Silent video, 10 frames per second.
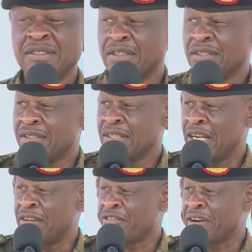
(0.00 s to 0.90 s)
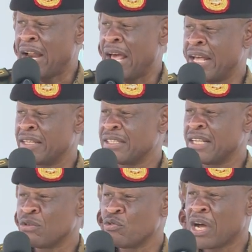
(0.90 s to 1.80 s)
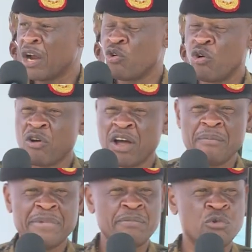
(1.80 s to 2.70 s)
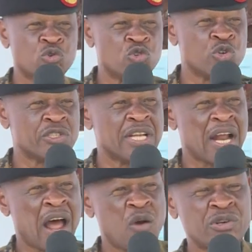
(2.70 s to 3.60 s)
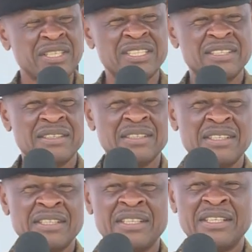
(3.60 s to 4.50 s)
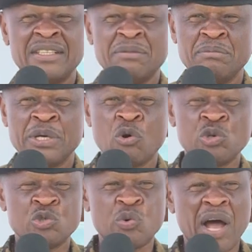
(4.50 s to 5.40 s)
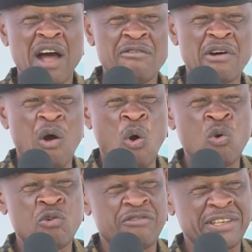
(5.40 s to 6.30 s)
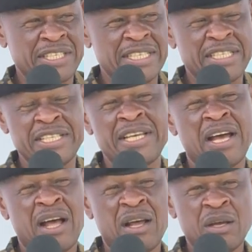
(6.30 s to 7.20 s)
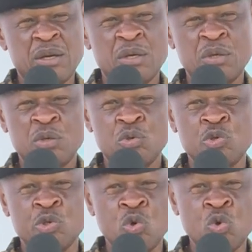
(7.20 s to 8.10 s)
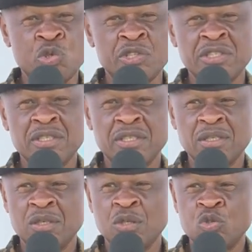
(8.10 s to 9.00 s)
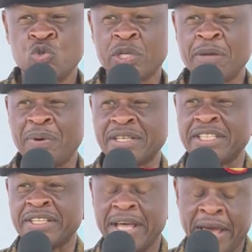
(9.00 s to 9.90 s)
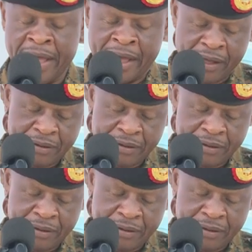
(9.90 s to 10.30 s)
Self-reliance that we can no longer be bulldozed around because we have our own facility here to use to keep us in the air.